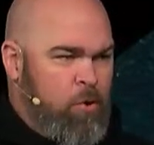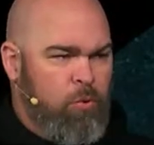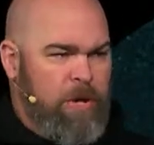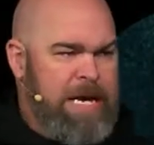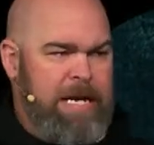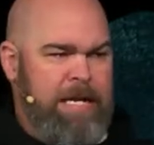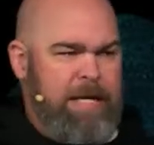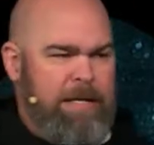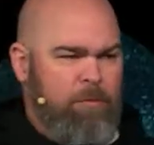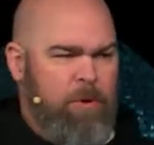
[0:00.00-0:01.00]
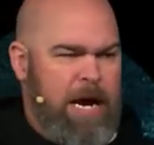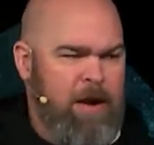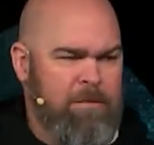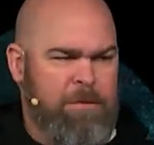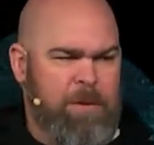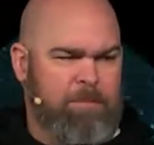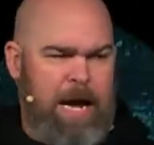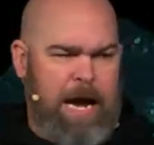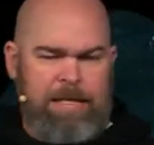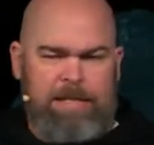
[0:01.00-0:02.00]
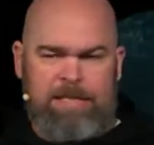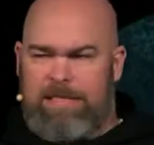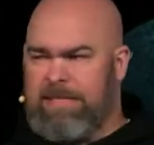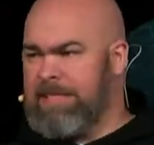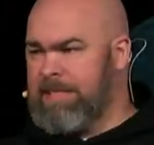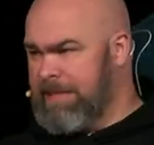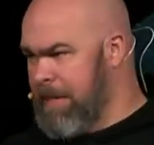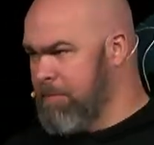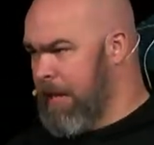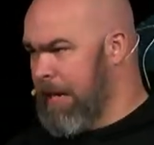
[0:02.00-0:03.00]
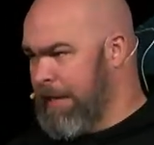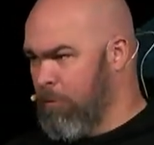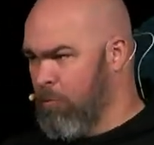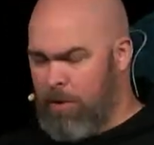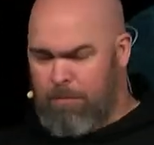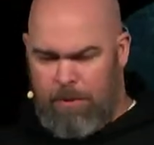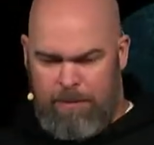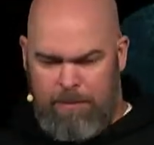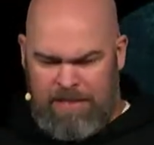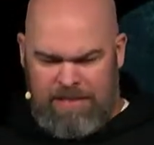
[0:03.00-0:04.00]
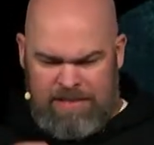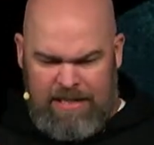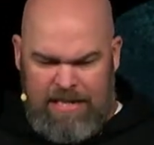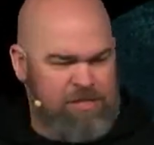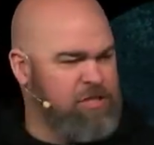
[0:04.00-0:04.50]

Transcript: reading it right off the bat doesn't seem like it would be, because it's like he's